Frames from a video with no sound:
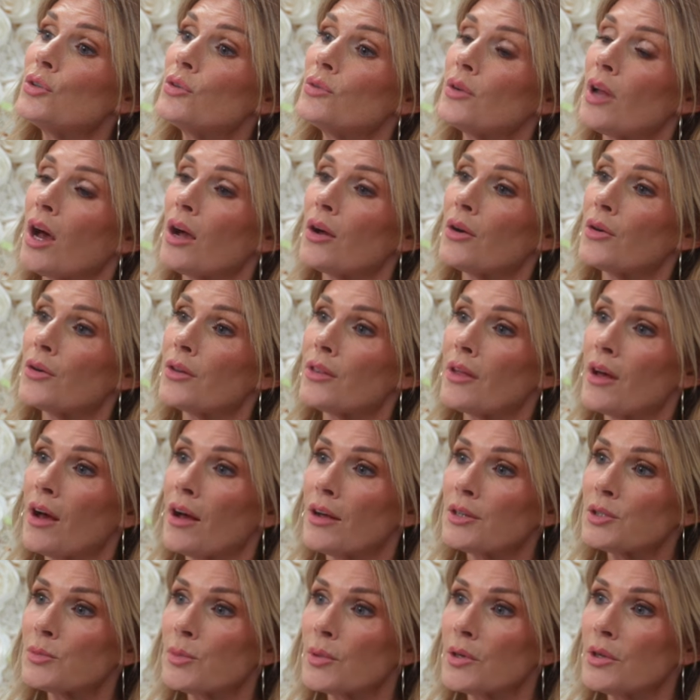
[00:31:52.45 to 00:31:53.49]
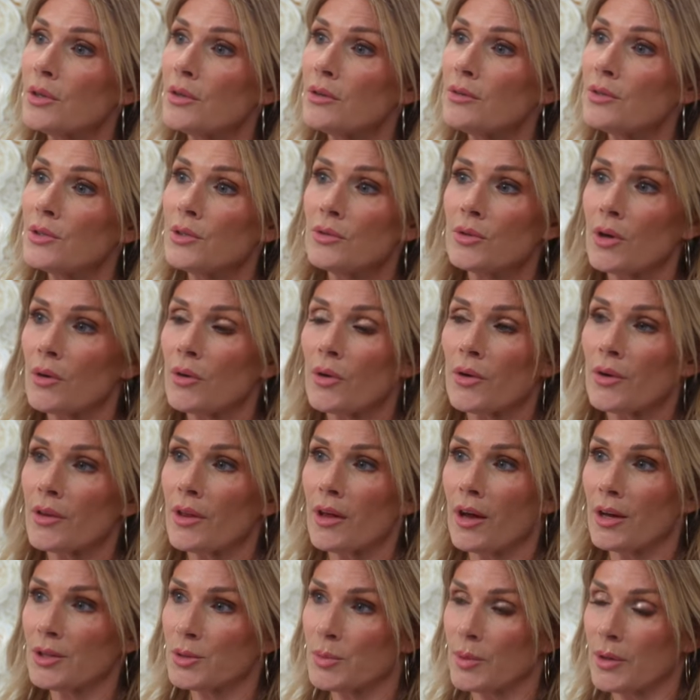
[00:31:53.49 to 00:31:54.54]
you not go to the hospital? You don't go to
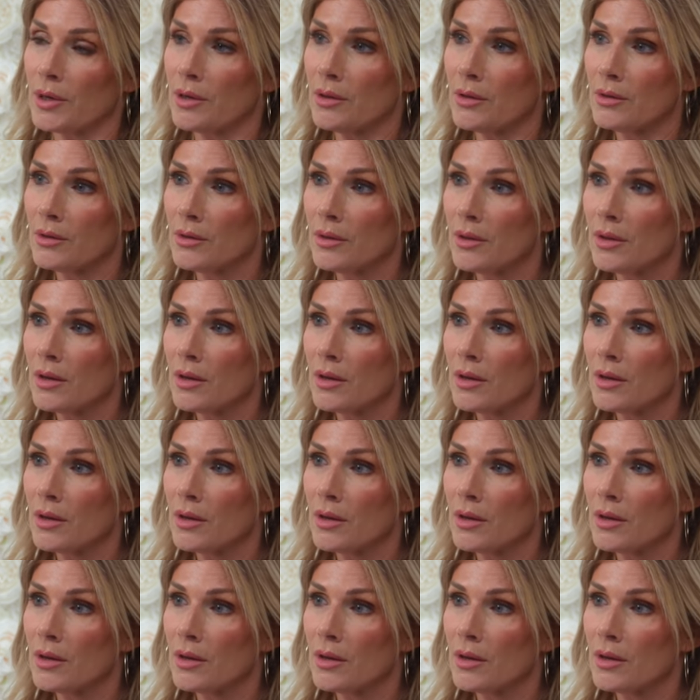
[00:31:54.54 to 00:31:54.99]
the hospital. Not